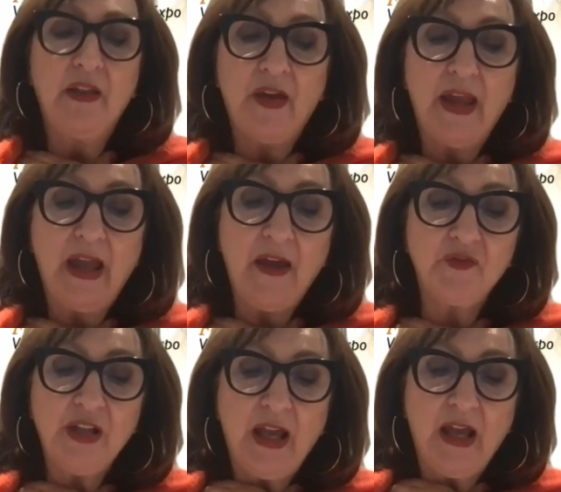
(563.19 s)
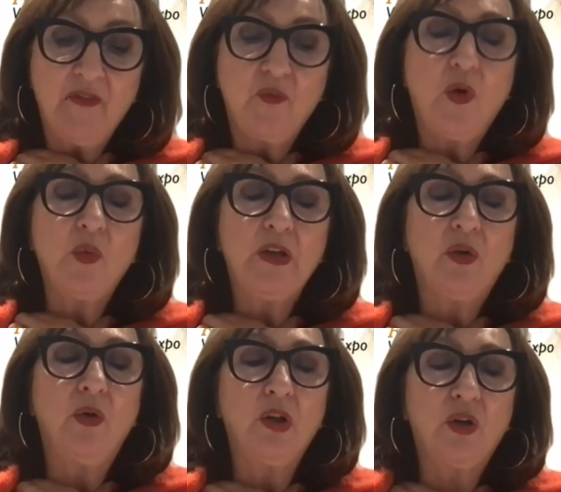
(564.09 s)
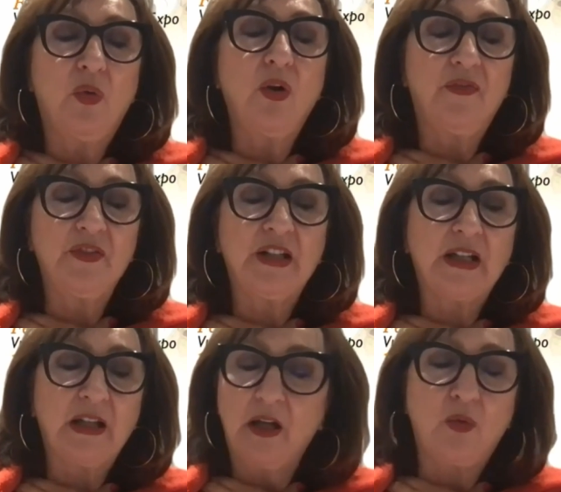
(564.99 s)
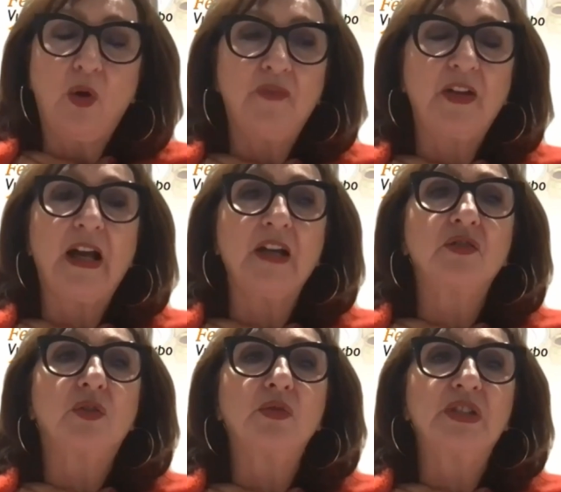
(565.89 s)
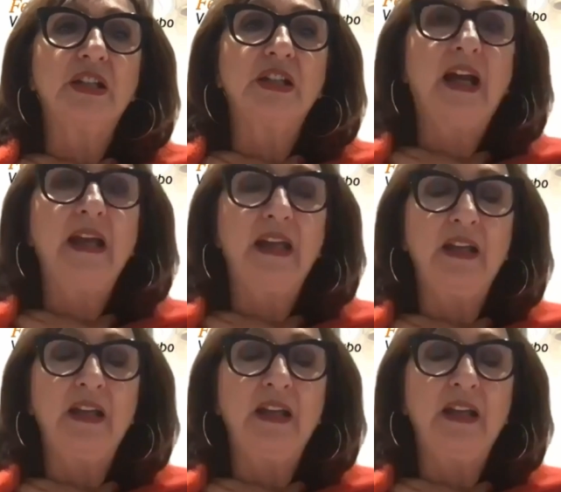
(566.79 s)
they have to have what we call a qualification called TAE.